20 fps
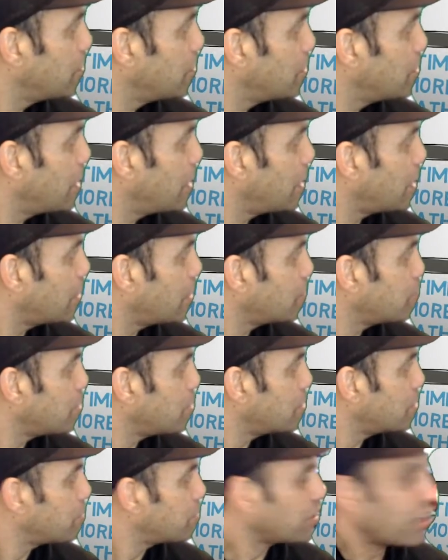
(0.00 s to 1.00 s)

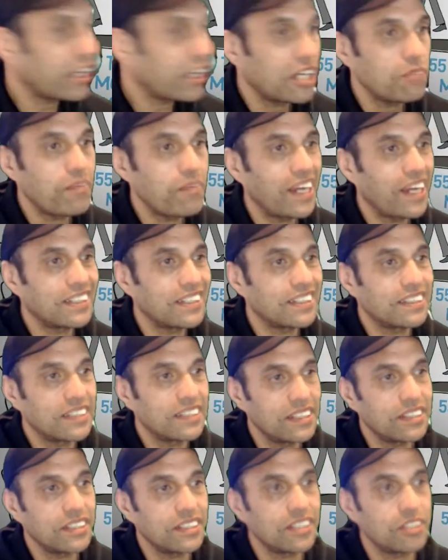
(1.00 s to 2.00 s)
But I could make
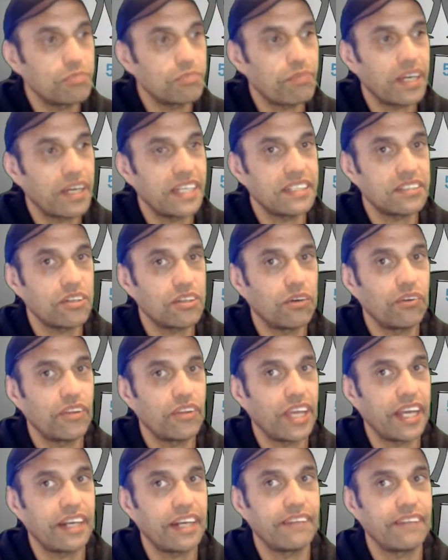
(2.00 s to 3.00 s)
decisions based on
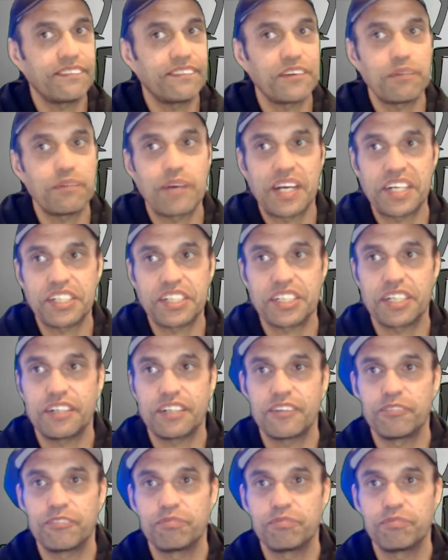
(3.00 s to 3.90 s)
that information.